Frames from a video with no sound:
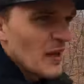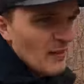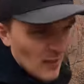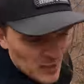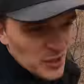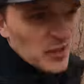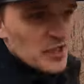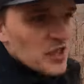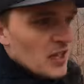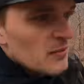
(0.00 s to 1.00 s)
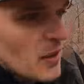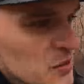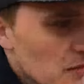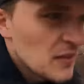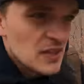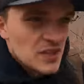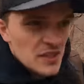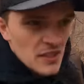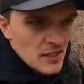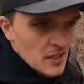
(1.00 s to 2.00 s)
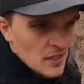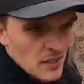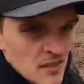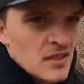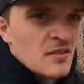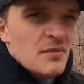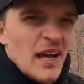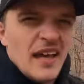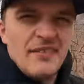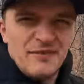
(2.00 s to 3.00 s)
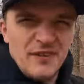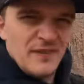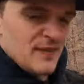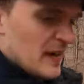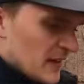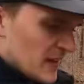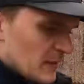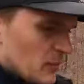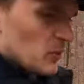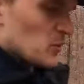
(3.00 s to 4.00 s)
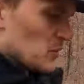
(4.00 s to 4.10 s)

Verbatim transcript: that I've actually already checked most of it this year. But I, found a couple old